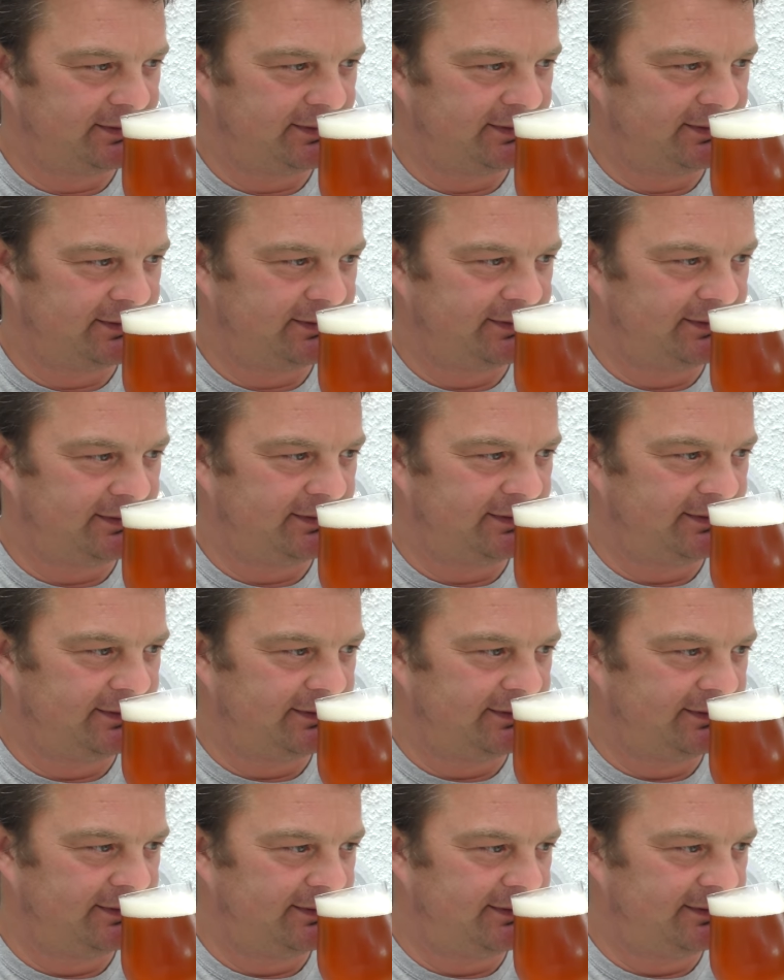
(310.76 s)

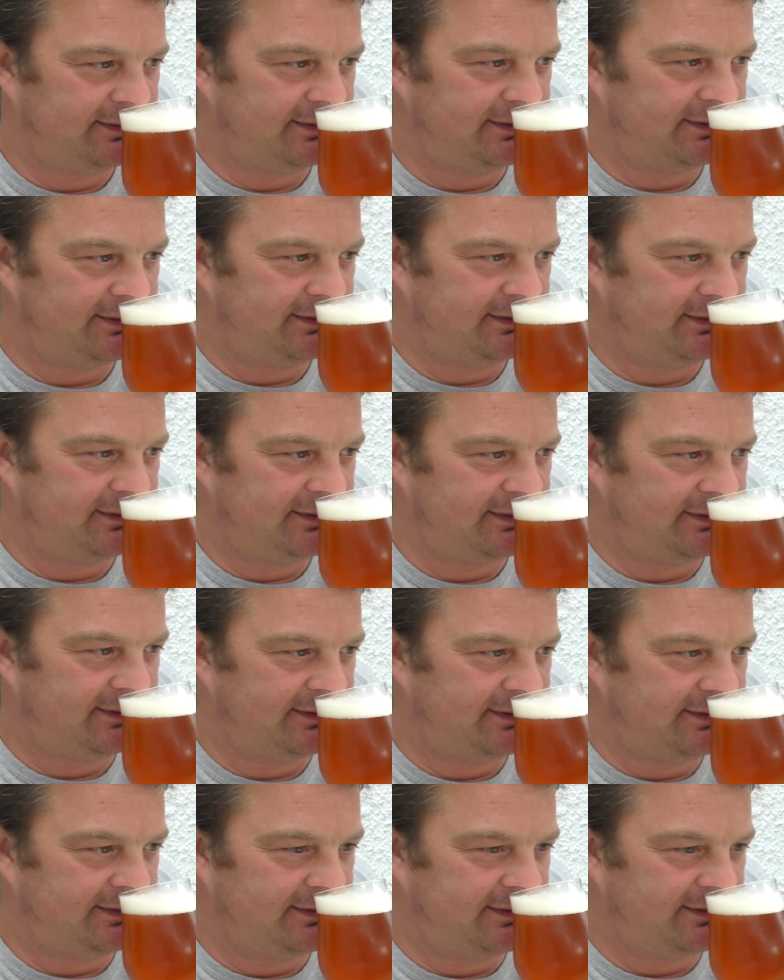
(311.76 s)

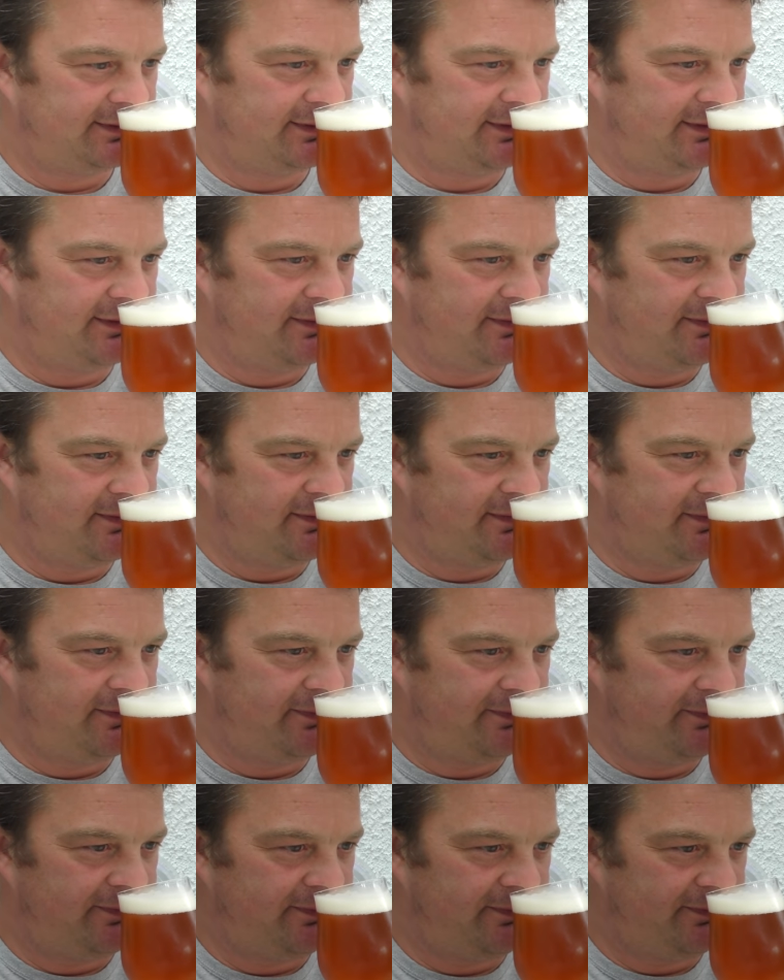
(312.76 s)

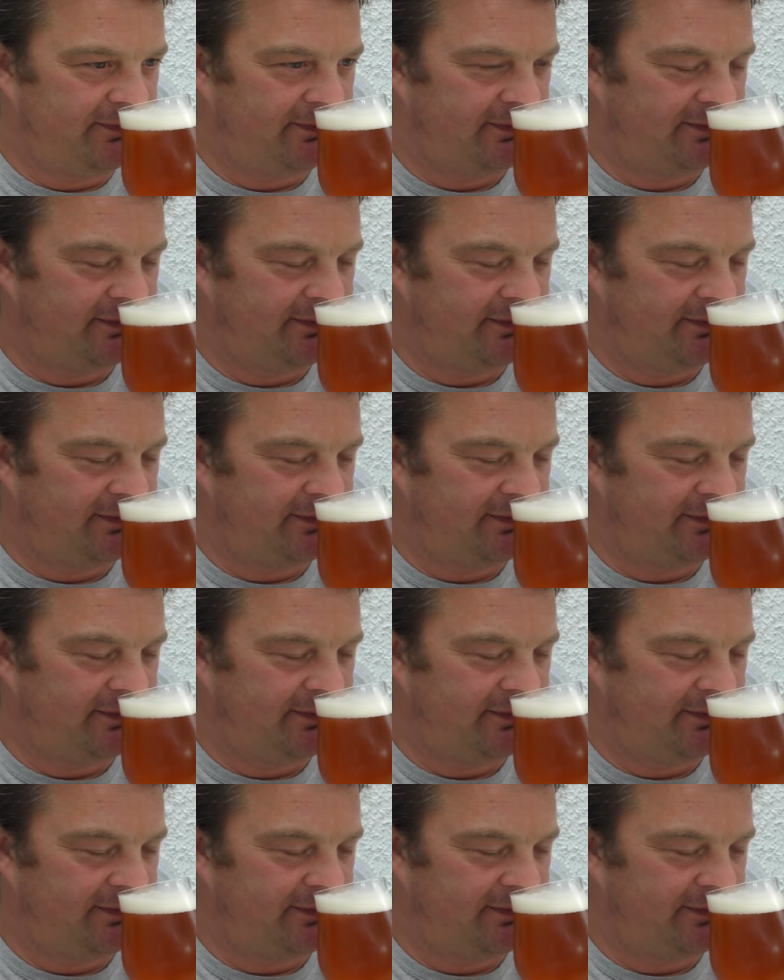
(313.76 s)
(silence)